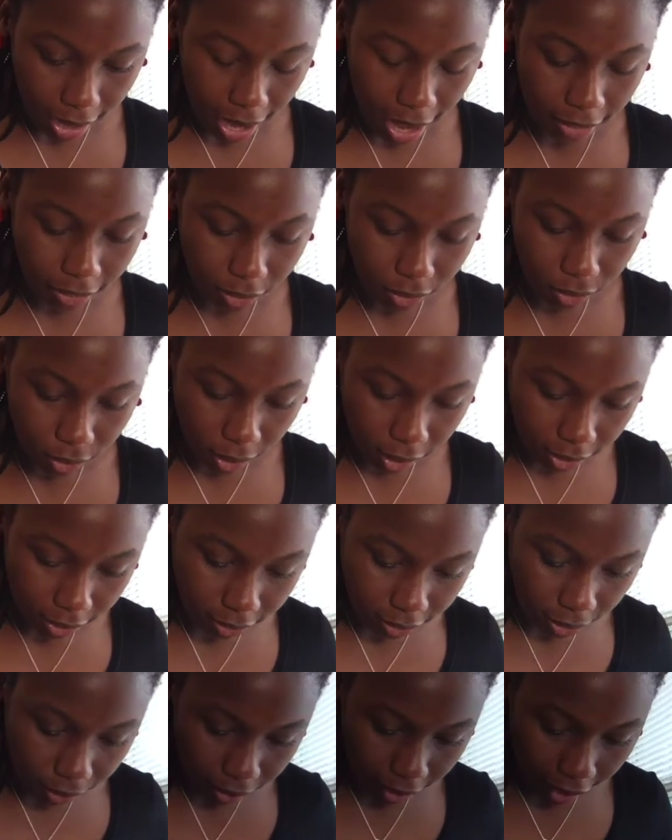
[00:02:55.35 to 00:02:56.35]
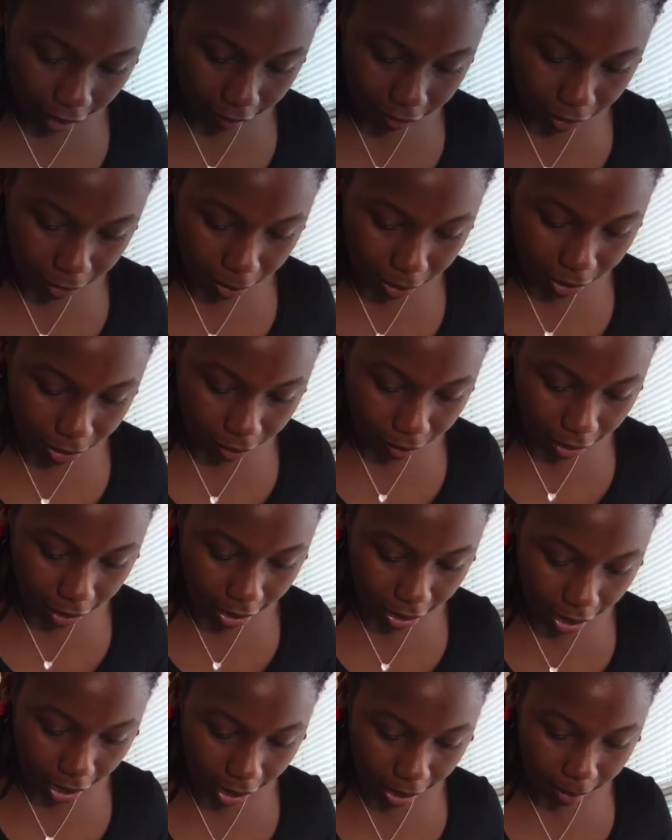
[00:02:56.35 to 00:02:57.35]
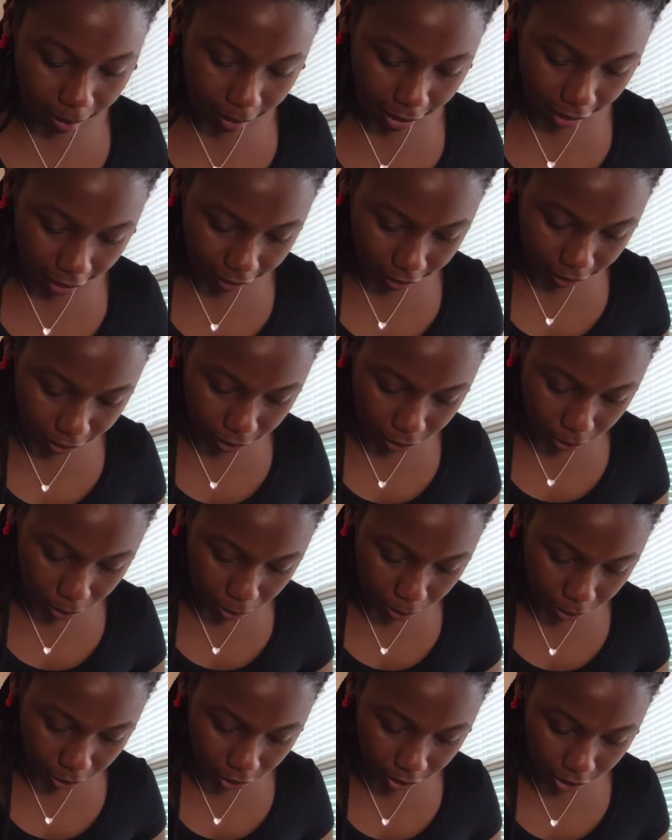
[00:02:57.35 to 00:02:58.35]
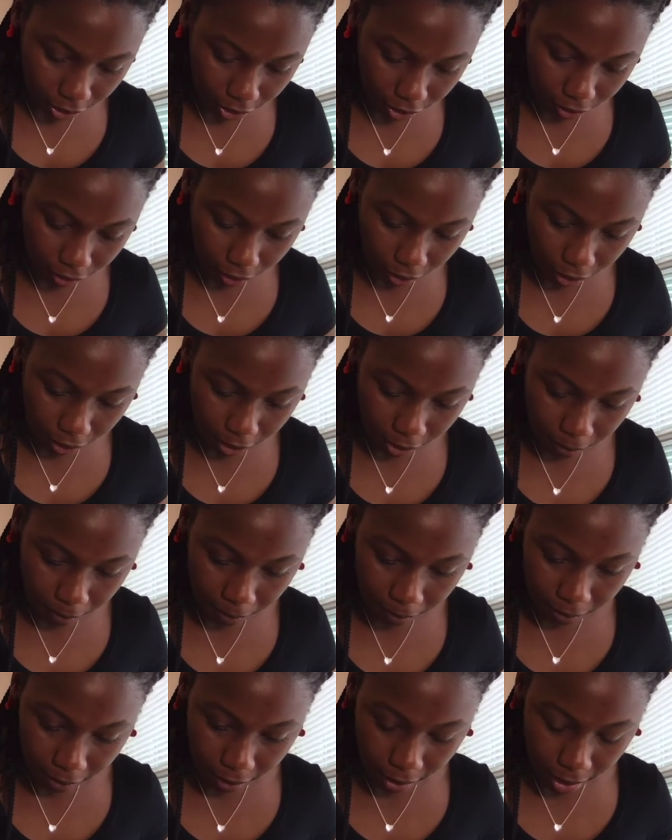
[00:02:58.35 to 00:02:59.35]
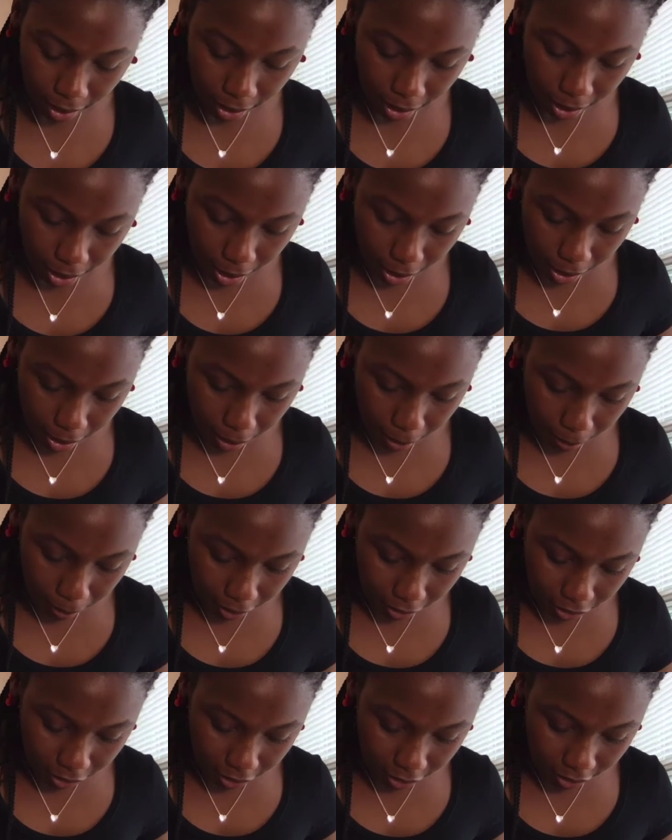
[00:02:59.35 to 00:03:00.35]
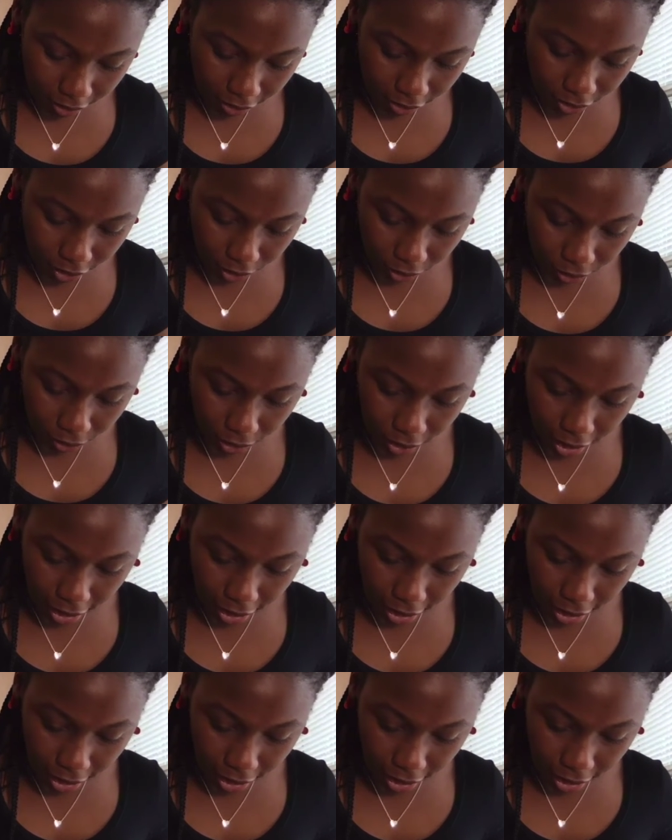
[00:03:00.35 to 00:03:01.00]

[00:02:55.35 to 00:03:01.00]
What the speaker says: And the drawings don't have to be great. I'm not super good at drawing, but just a general